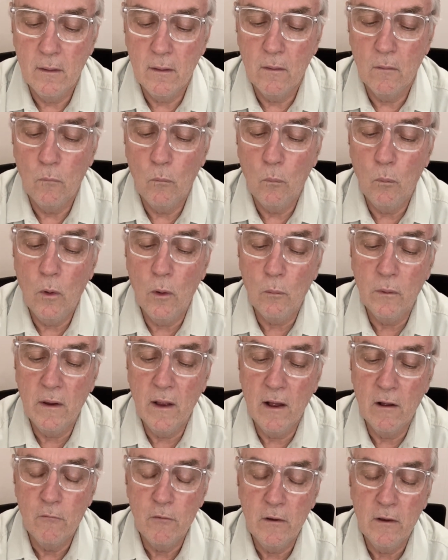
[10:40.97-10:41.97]
what we
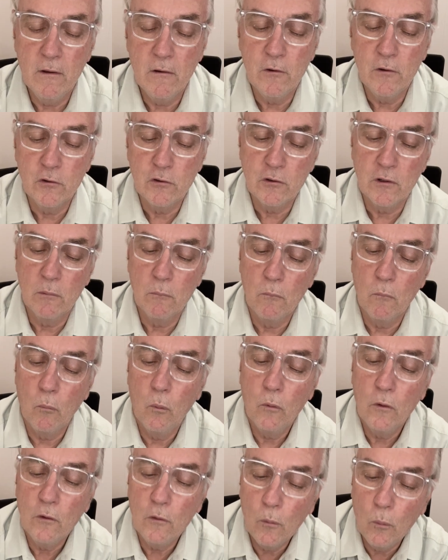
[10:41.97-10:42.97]
have here is some
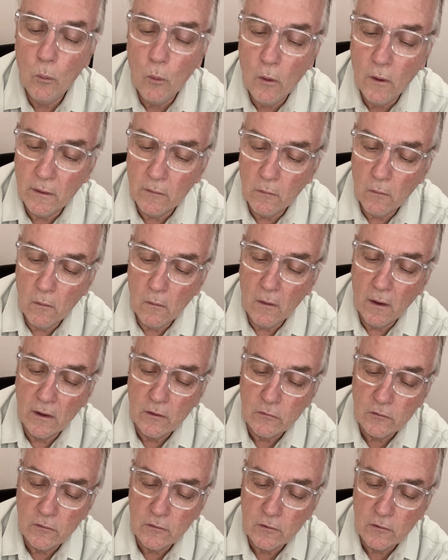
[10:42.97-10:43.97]
little white
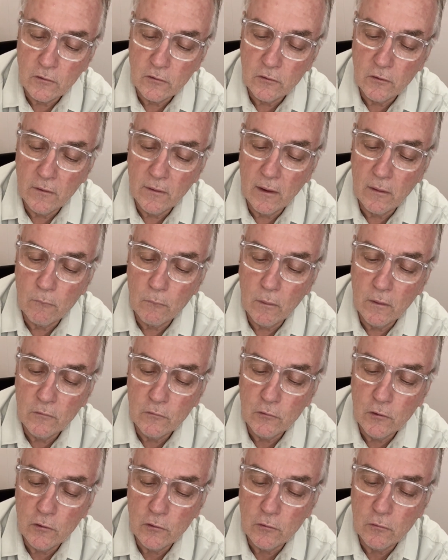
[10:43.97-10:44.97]
lines. You can see that one
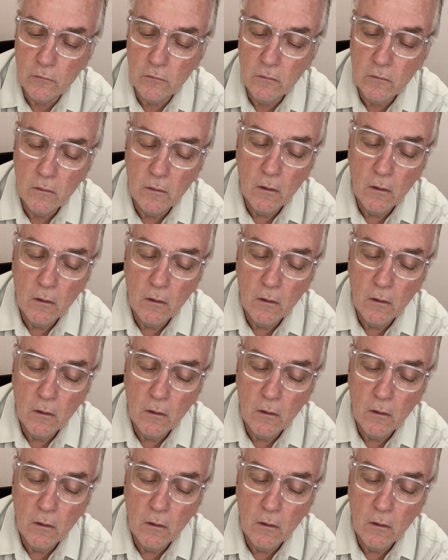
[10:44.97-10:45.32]
distal,